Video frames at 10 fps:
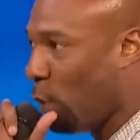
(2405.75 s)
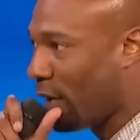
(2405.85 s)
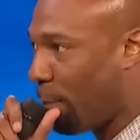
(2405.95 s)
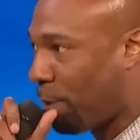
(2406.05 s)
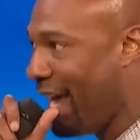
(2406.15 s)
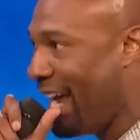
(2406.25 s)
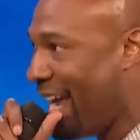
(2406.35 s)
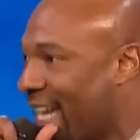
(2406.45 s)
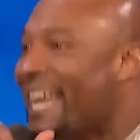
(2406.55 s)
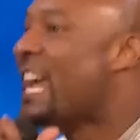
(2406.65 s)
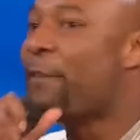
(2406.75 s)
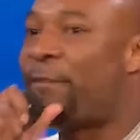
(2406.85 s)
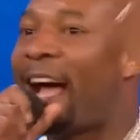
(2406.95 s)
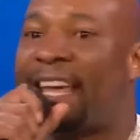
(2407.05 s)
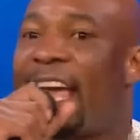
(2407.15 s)
you with a plan if
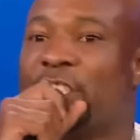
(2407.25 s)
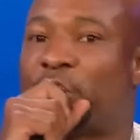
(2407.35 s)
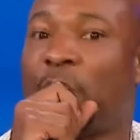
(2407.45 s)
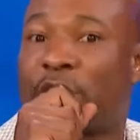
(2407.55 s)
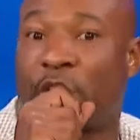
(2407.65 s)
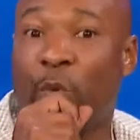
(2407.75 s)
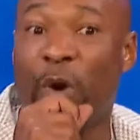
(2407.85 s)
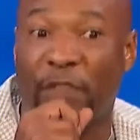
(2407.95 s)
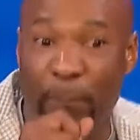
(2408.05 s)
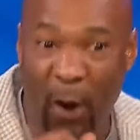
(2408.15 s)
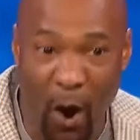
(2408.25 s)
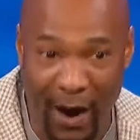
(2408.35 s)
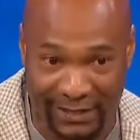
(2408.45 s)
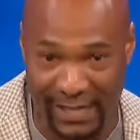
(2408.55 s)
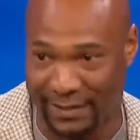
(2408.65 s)
I can't trust you with the
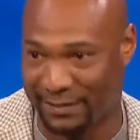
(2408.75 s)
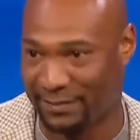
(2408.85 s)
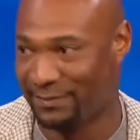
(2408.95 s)
poison.